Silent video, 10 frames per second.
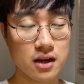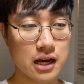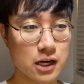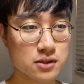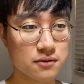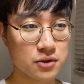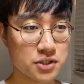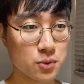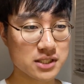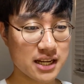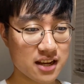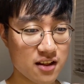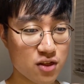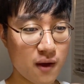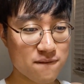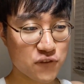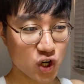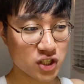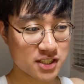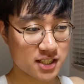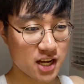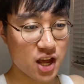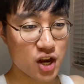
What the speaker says: House of Gucci, was like the first